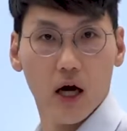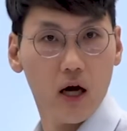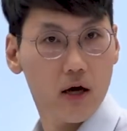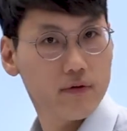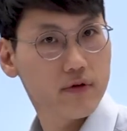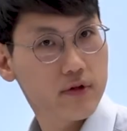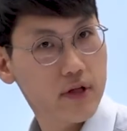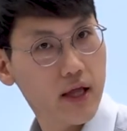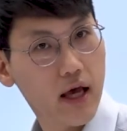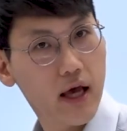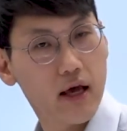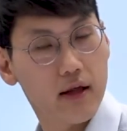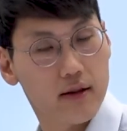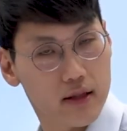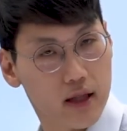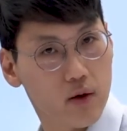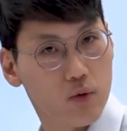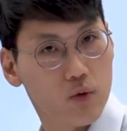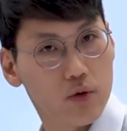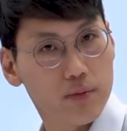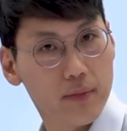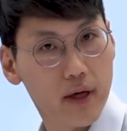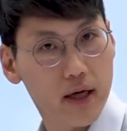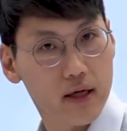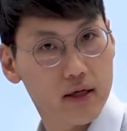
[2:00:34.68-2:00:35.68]
over 10, that
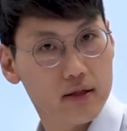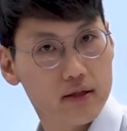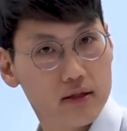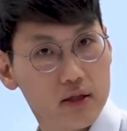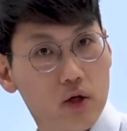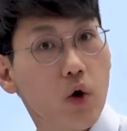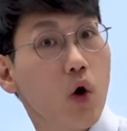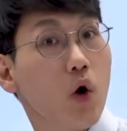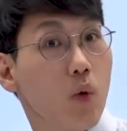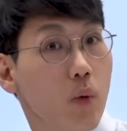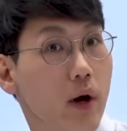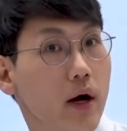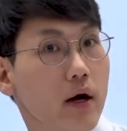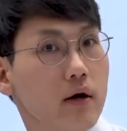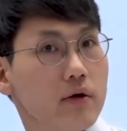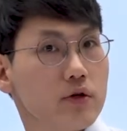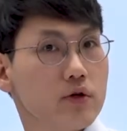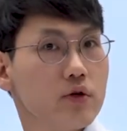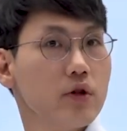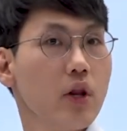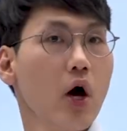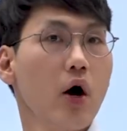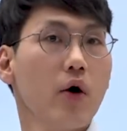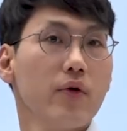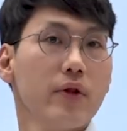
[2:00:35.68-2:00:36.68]
will make it 0. Well, you
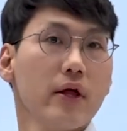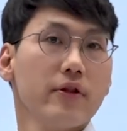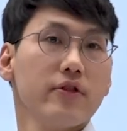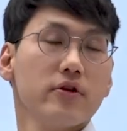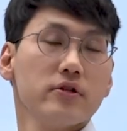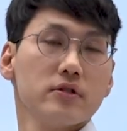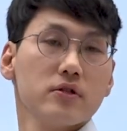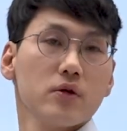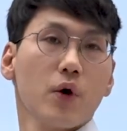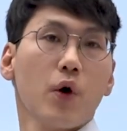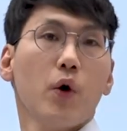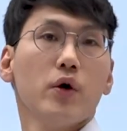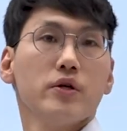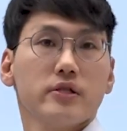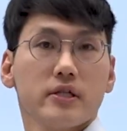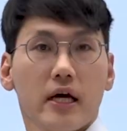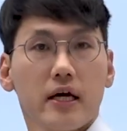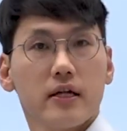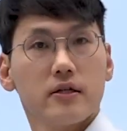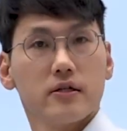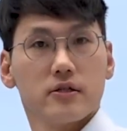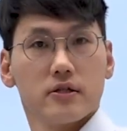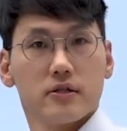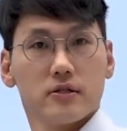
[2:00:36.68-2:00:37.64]
know that the cosine is